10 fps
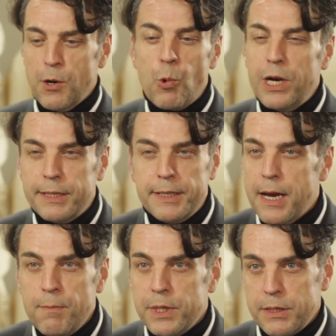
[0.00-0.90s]
well
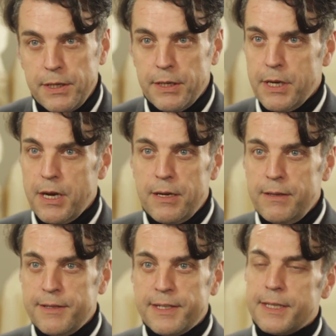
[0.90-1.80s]
done
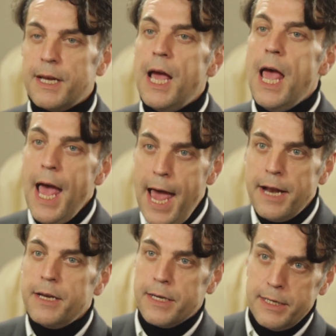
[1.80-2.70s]
materials,
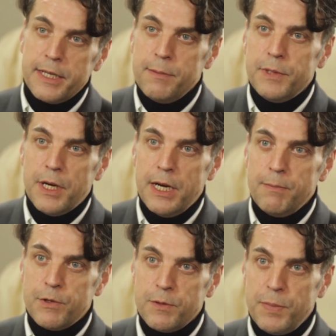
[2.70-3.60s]
and at the same time
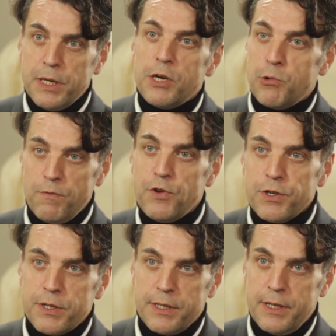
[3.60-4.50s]
to speak a
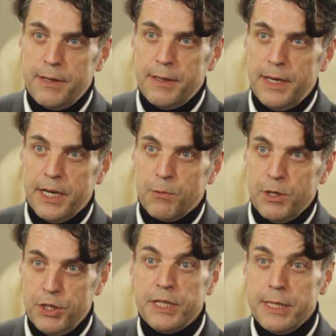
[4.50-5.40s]
universal
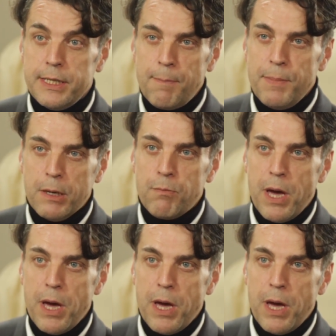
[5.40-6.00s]
language. This is the big